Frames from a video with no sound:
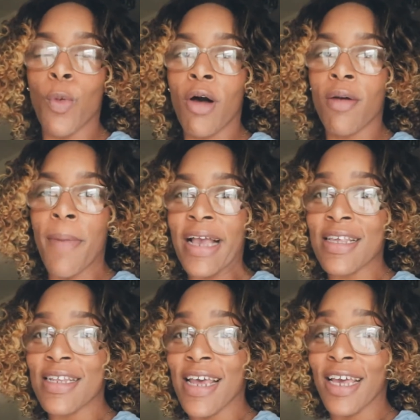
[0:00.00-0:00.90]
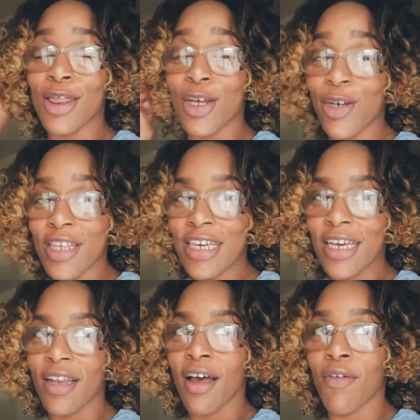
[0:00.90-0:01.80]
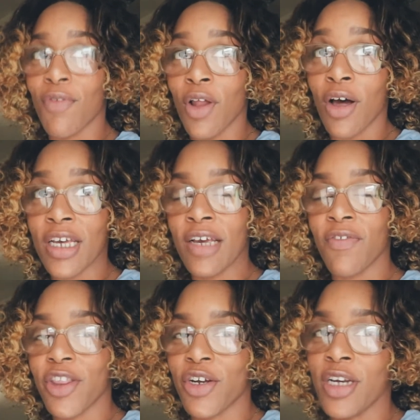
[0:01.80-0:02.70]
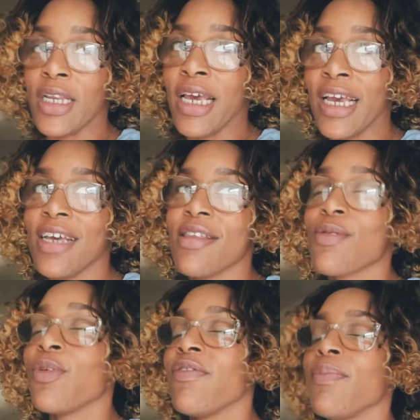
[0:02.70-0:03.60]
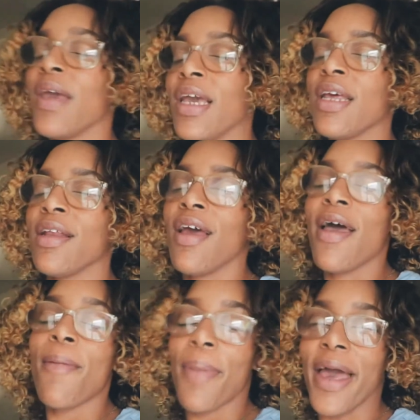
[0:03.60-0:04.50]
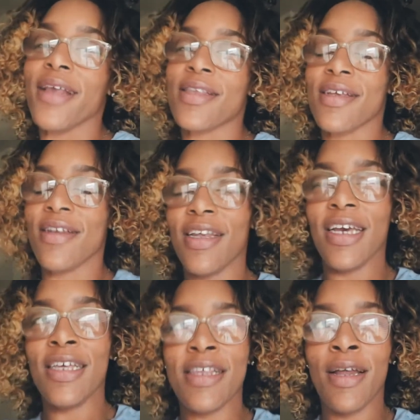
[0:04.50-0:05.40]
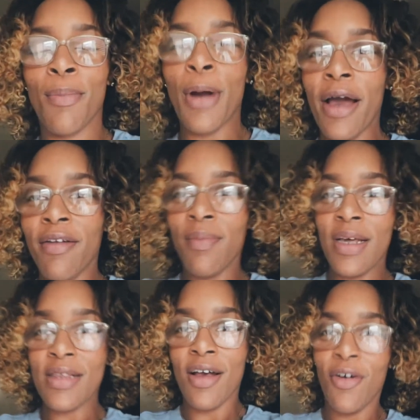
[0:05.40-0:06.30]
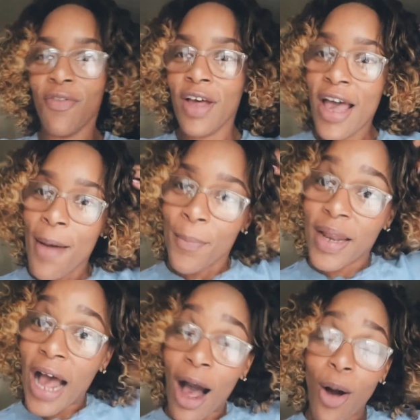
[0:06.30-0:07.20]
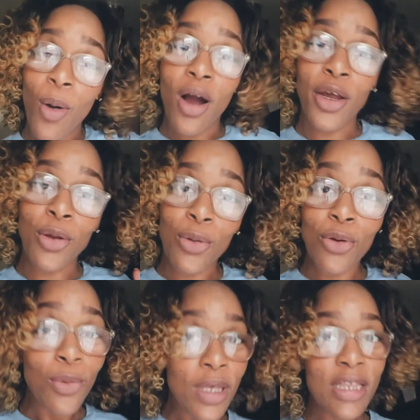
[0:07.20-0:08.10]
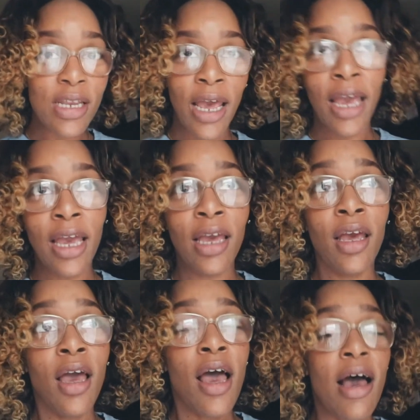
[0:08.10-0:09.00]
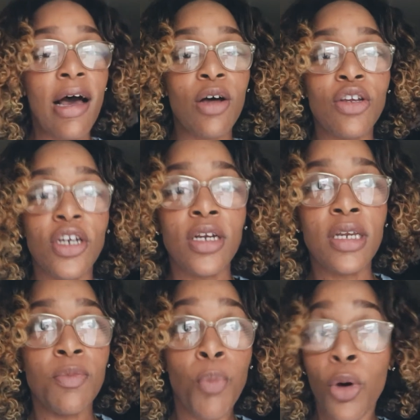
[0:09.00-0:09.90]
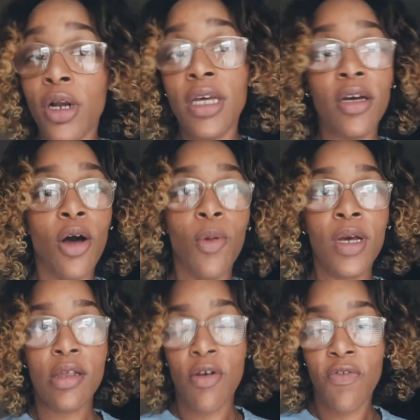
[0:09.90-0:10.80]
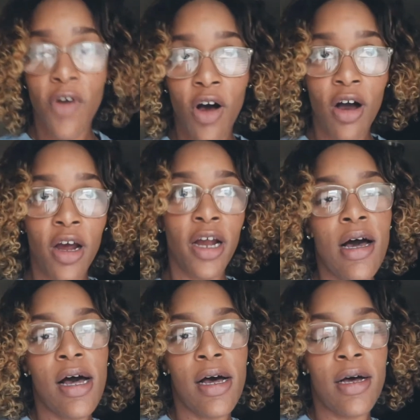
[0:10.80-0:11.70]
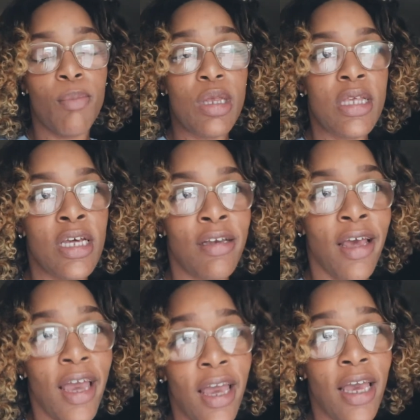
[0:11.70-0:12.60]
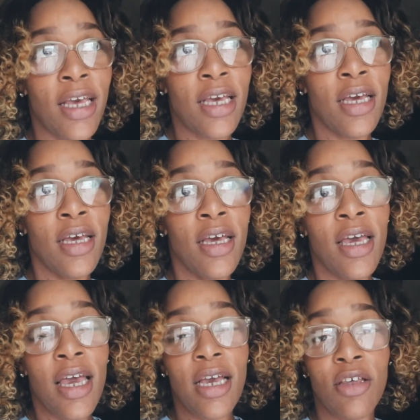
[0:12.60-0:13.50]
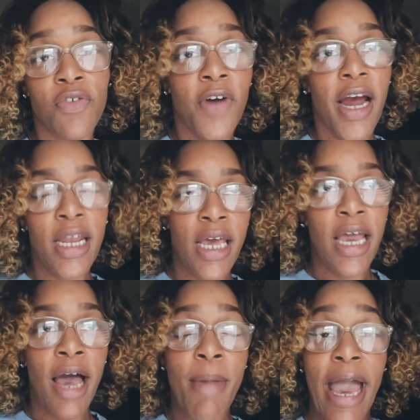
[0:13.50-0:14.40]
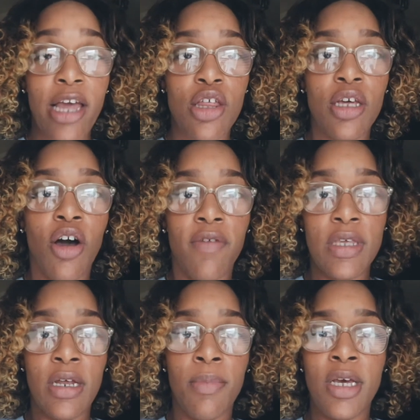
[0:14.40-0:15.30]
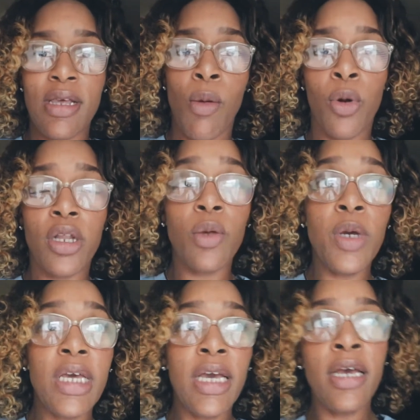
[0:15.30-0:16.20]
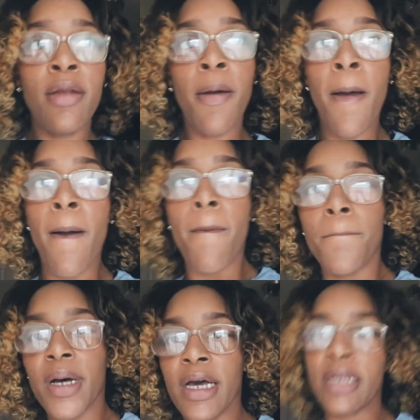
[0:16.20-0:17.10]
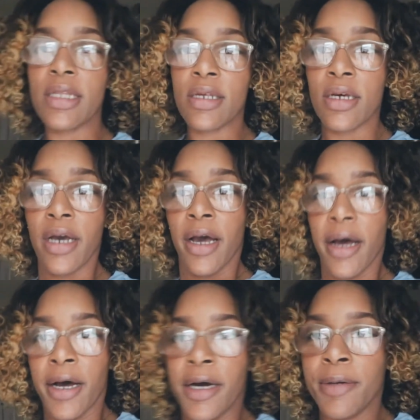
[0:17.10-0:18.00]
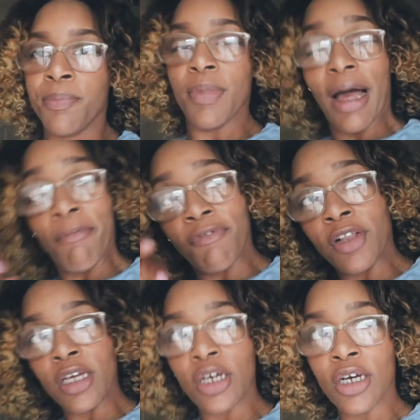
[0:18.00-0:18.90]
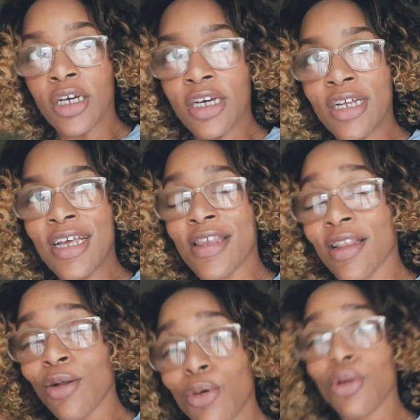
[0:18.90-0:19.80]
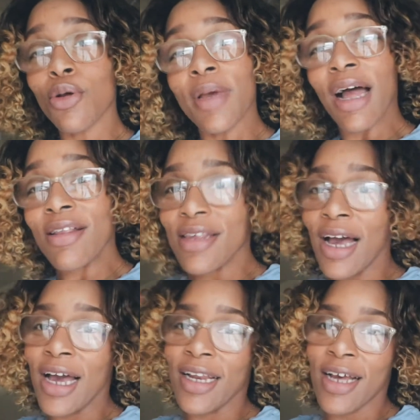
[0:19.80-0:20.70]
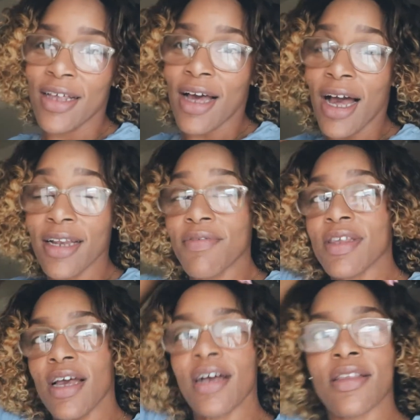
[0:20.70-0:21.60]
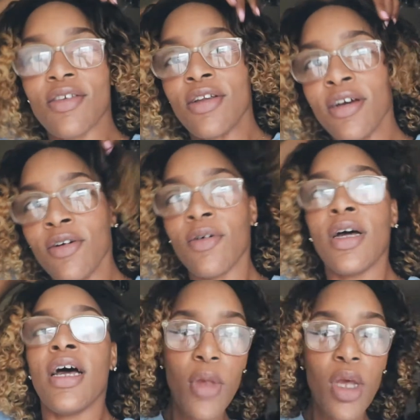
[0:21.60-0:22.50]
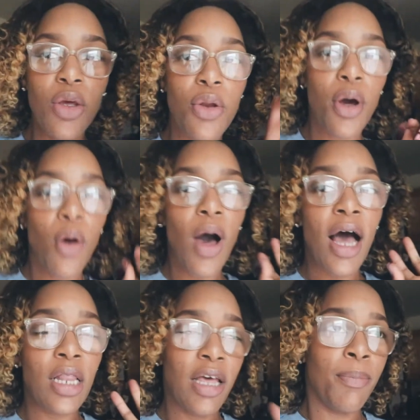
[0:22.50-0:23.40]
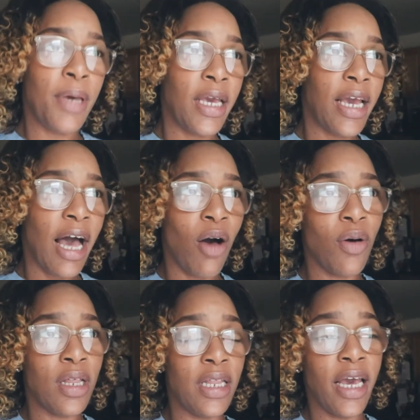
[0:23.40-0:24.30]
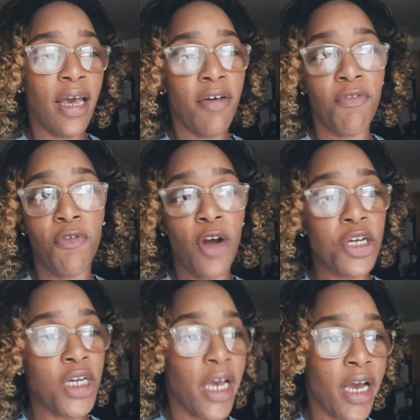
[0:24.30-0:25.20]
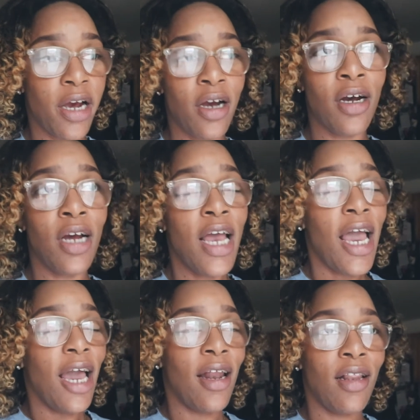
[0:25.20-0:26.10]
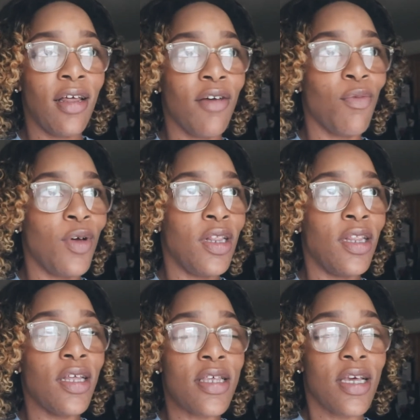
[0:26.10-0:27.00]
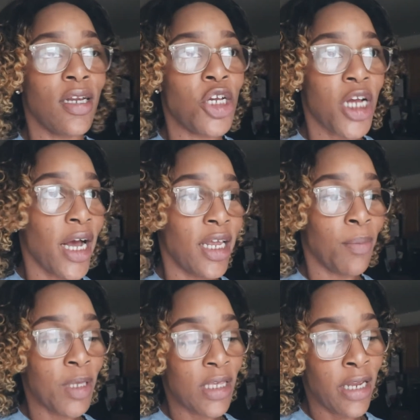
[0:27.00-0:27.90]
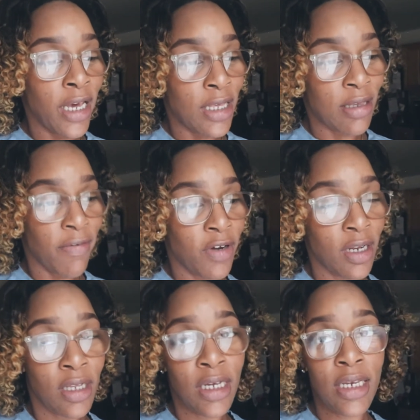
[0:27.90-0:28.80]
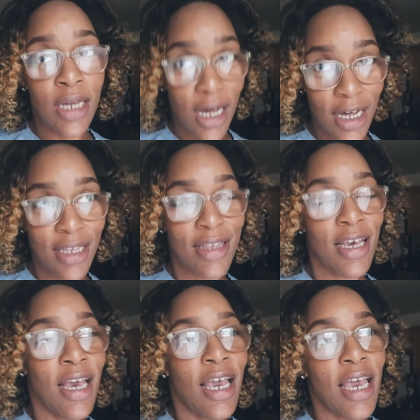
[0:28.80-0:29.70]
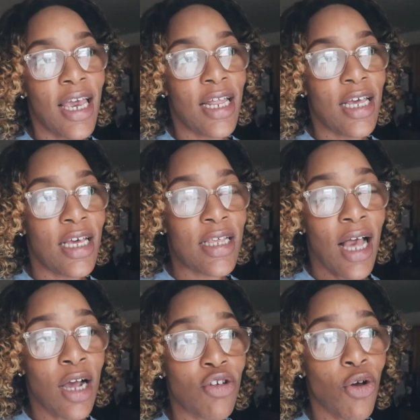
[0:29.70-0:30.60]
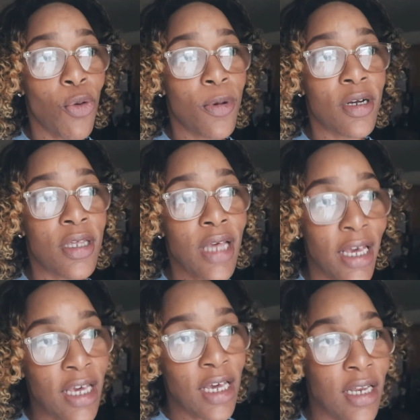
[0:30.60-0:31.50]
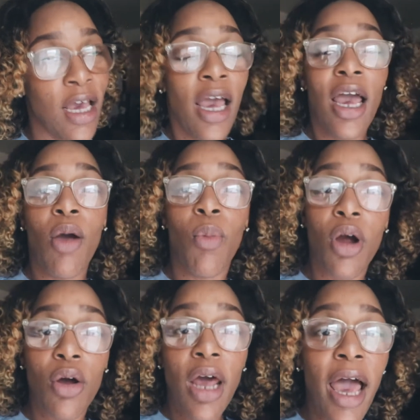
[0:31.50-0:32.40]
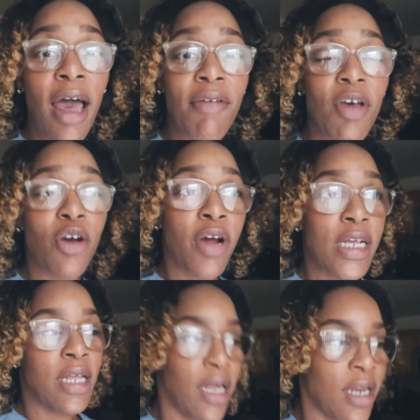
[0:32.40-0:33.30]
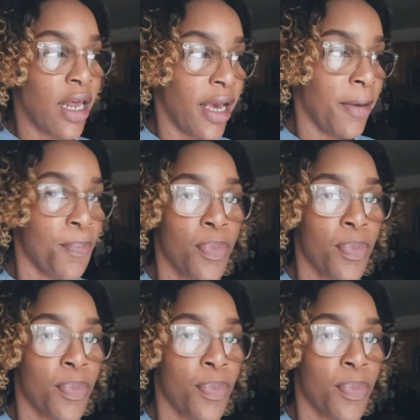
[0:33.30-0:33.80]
Welcome back to day thirteen of vlogging for thirty days. We've made it past ten days and I'm proud of myself. But how are you doing today? How's your morning going so far? Um, today is Friday. I'm actually off today because I worked the weekend, but um, I'm feeling good. It's a little gloomy outside. It kind of sucks, you know. You know, I love being out in the fresh air and I love when the sun is shining, but today is definitely not. It is October second and we're gonna have a great day today.